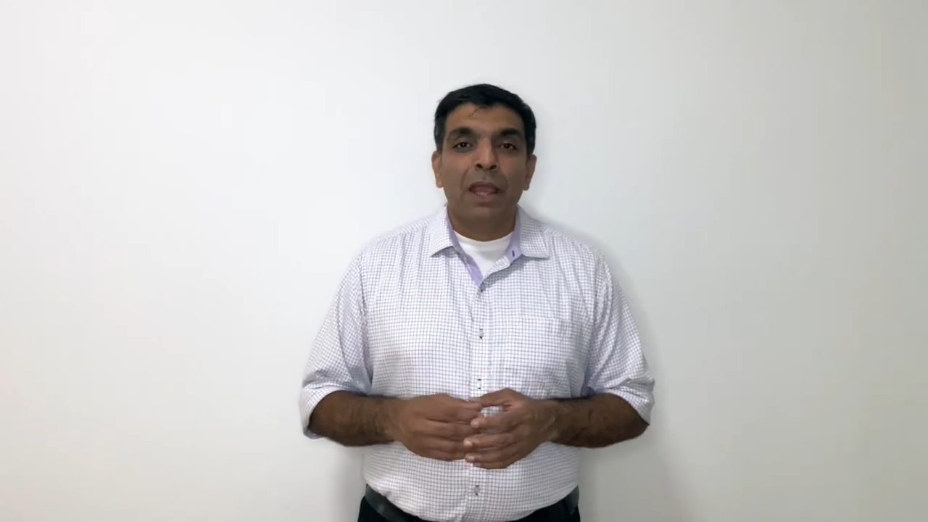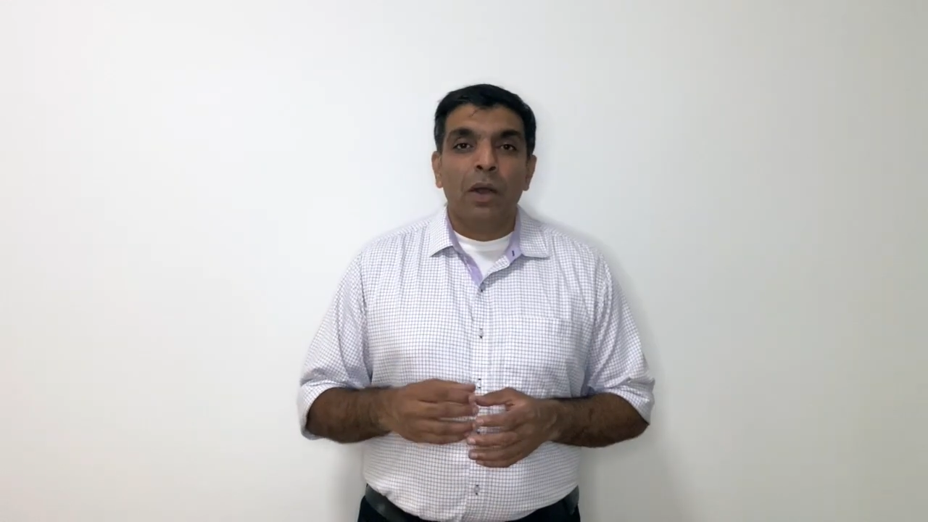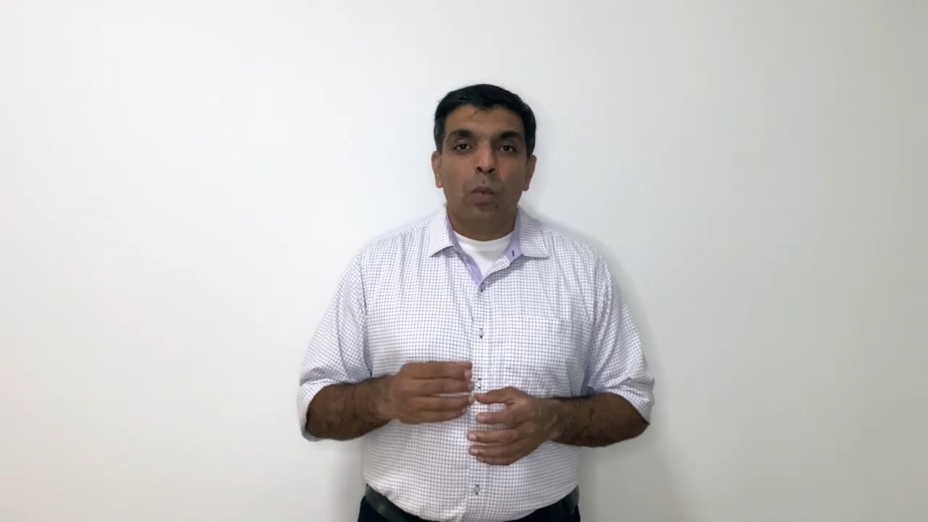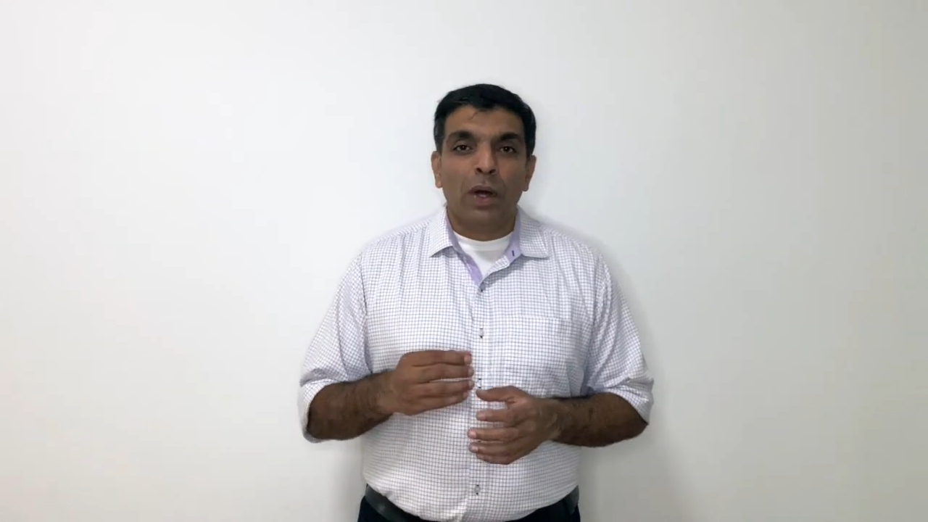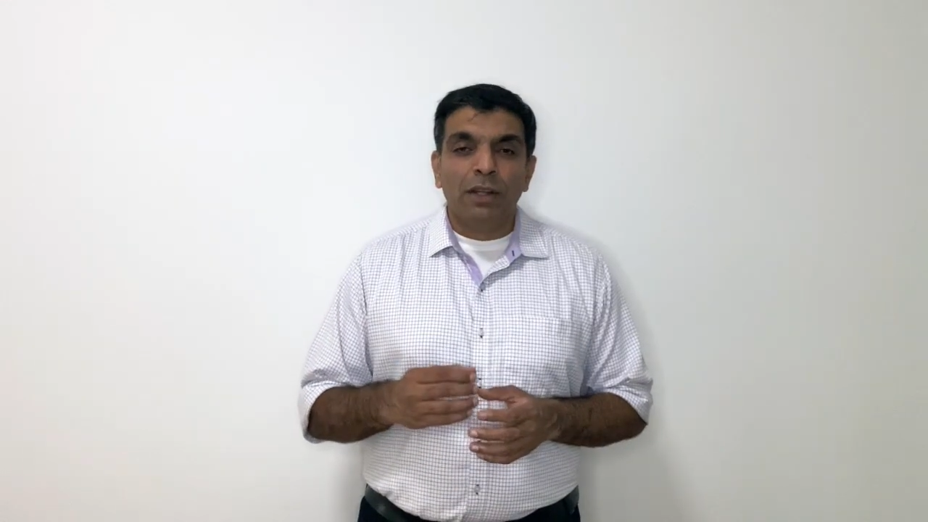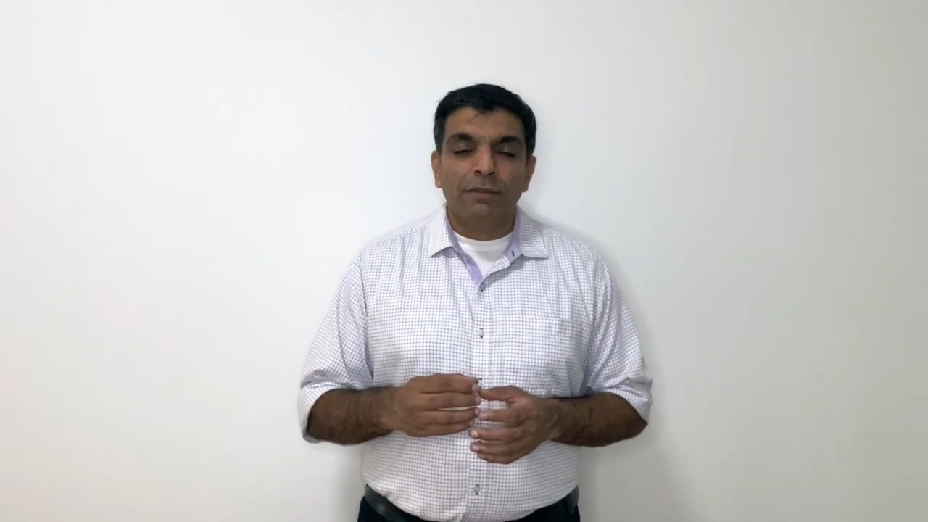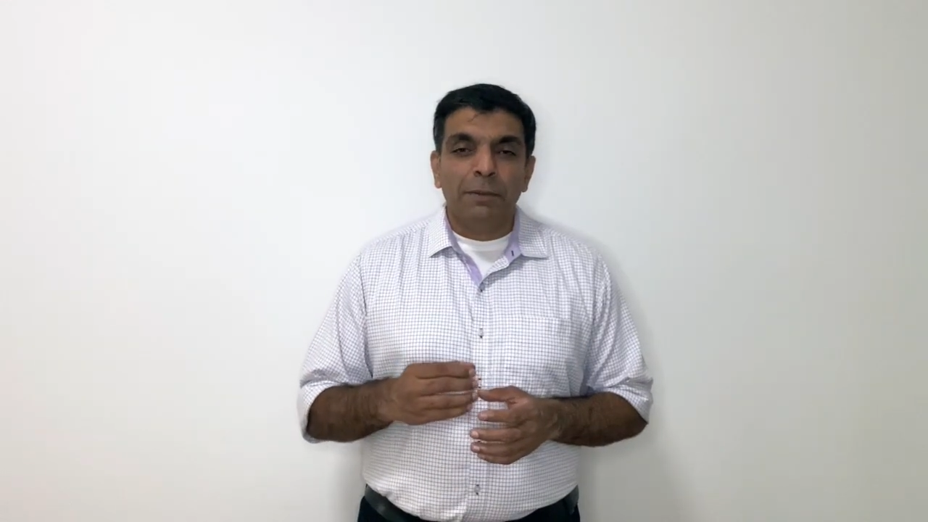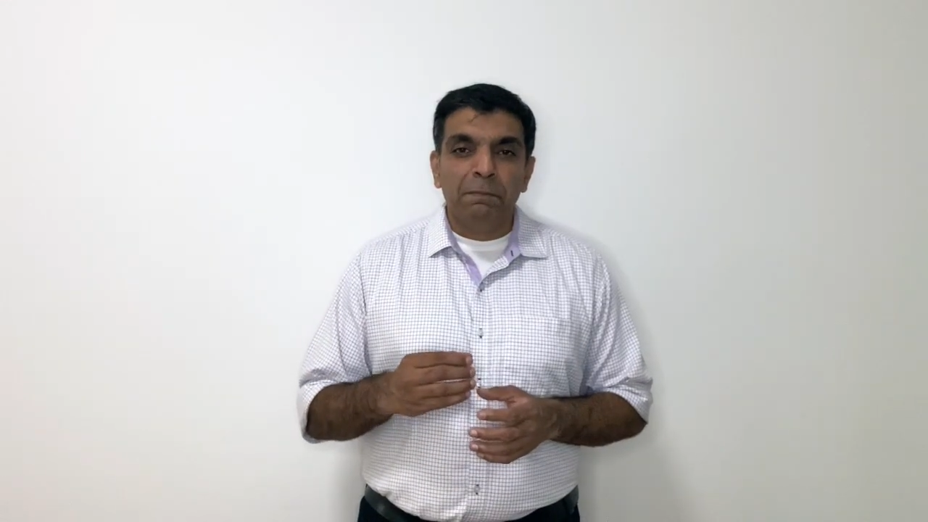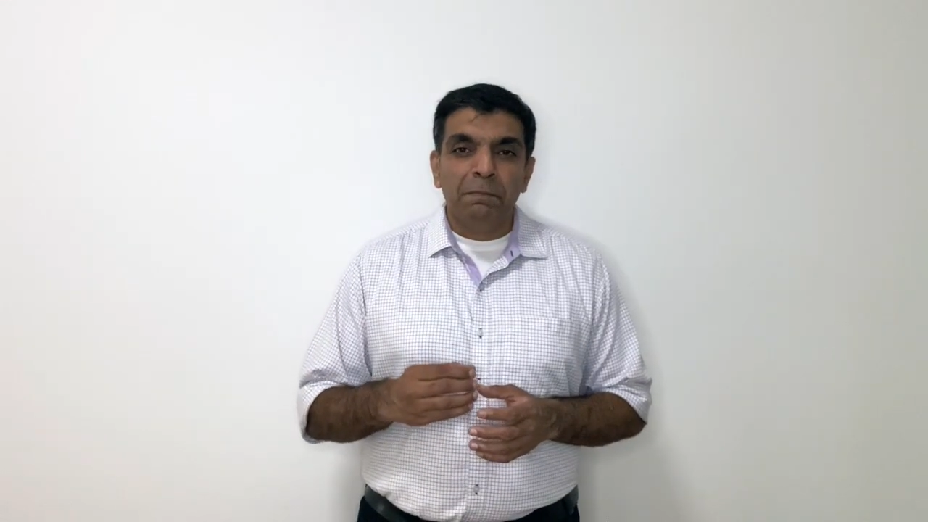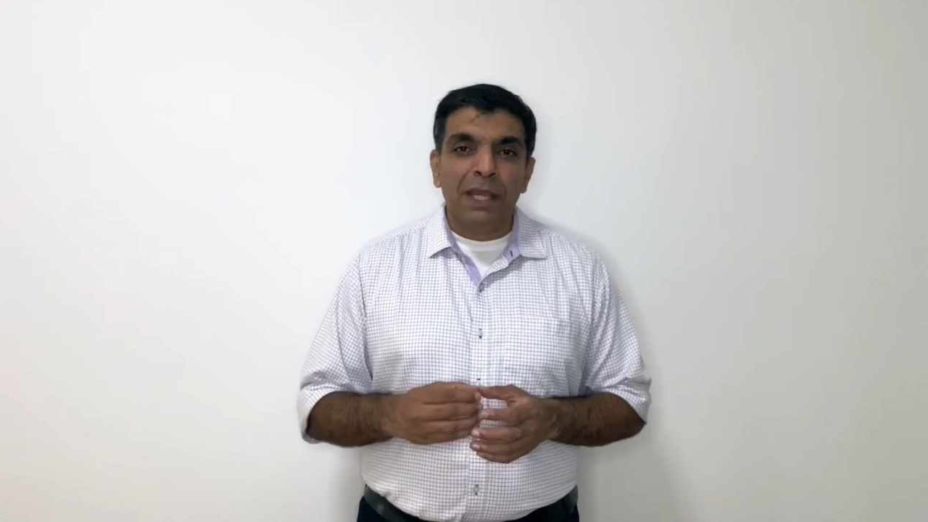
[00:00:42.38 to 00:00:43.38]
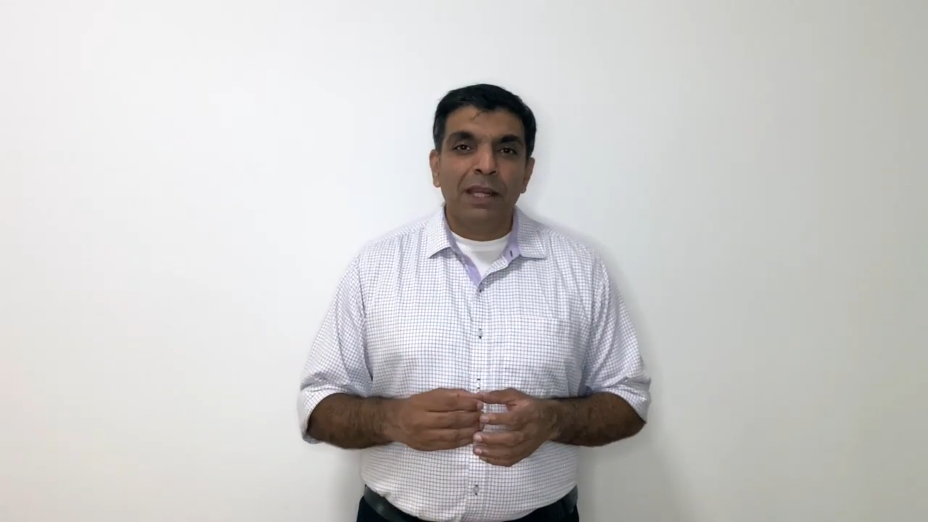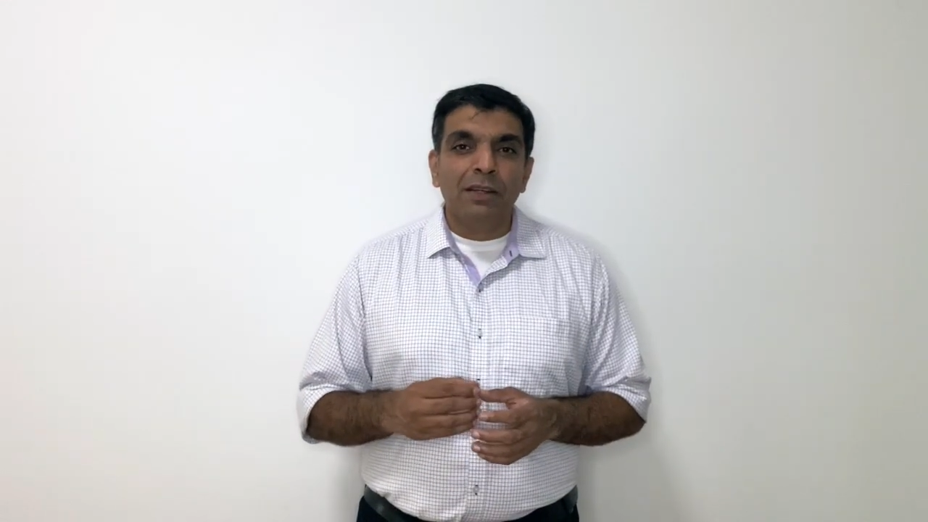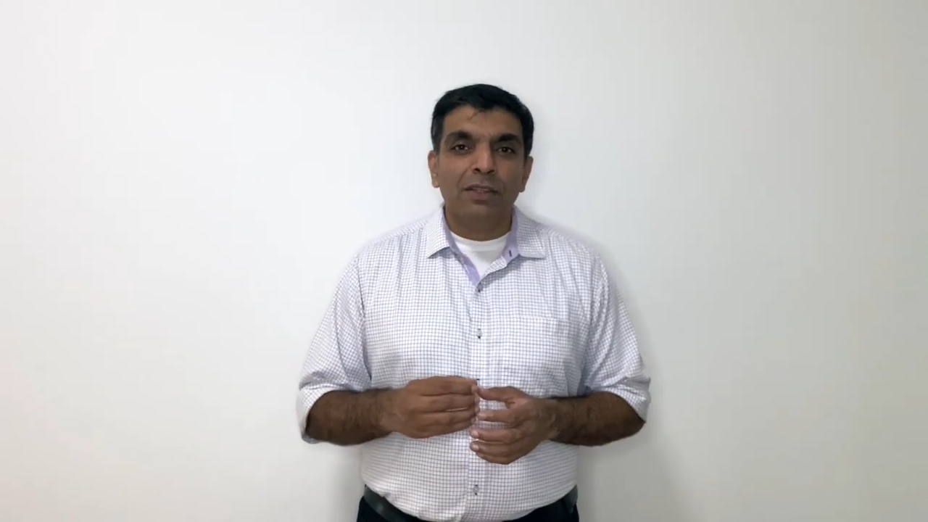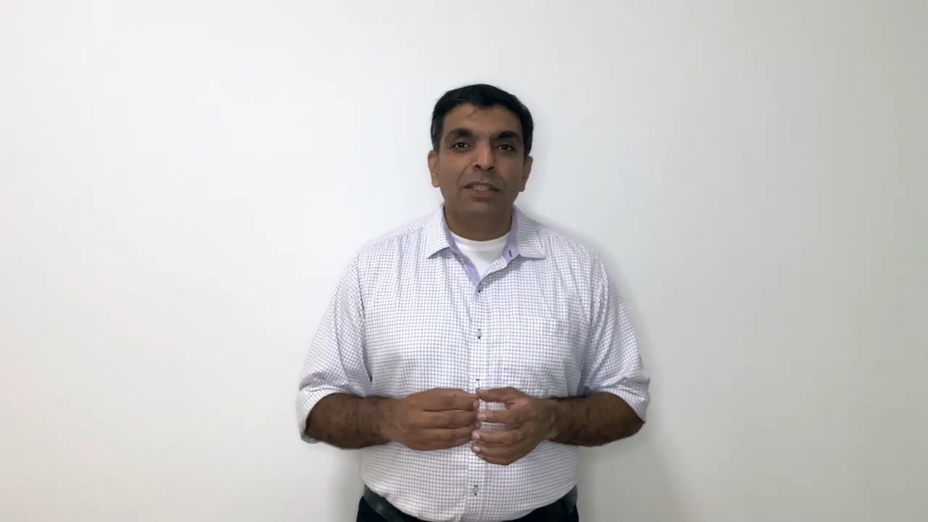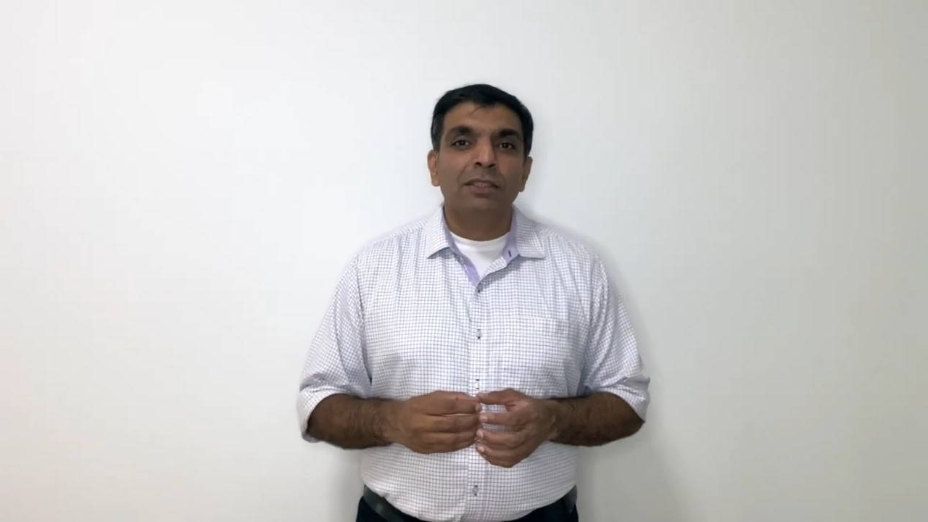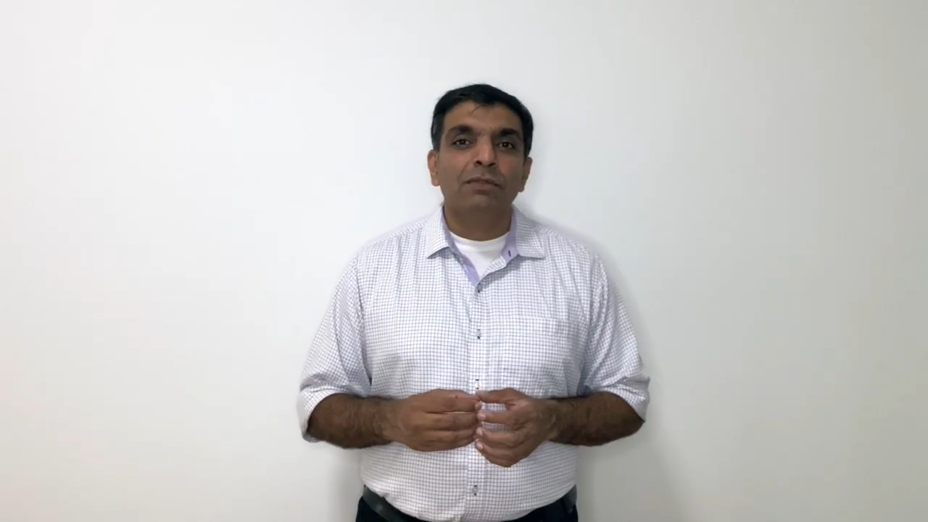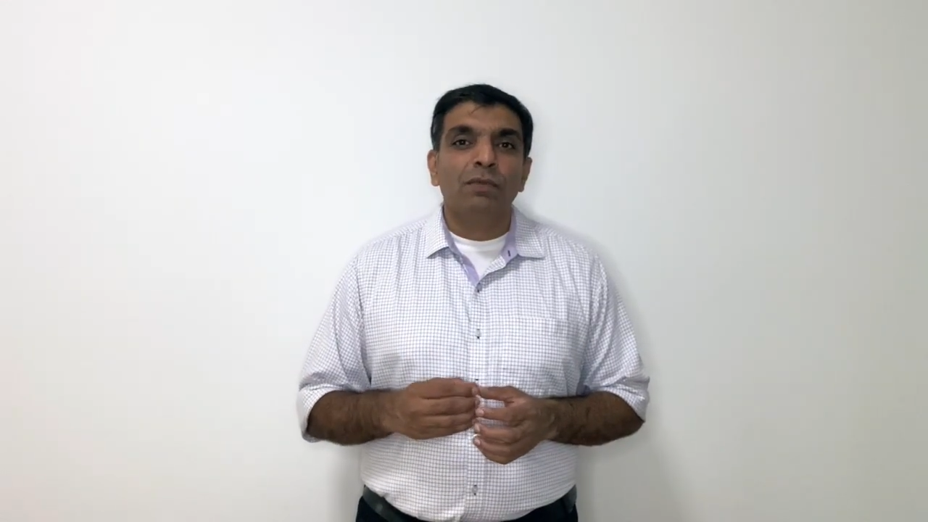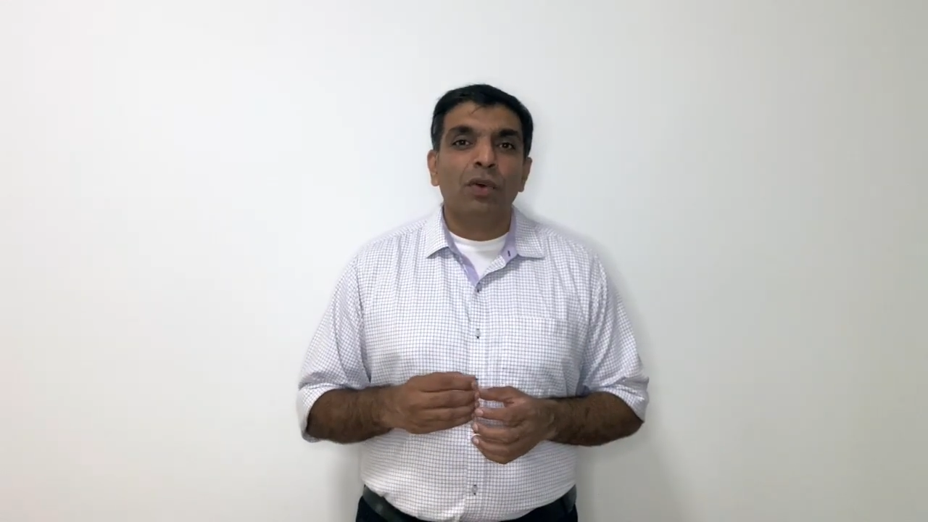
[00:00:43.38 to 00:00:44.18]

One of the main reasons